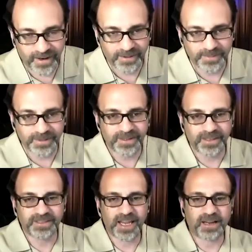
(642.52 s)
I'm in
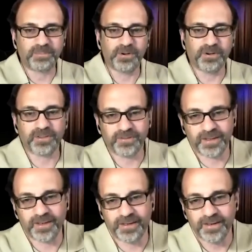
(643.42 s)
the tech booth of
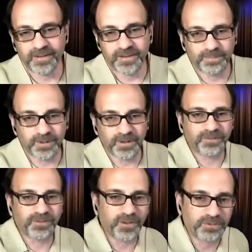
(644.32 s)
the the
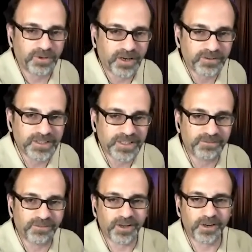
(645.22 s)
beautiful 300
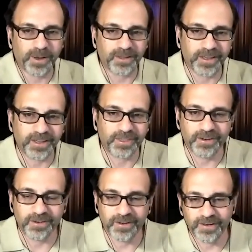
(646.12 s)
seat Funnier by the Lake
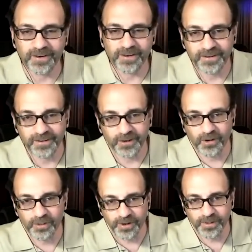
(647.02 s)
Theater in, uh, in the North Burbs.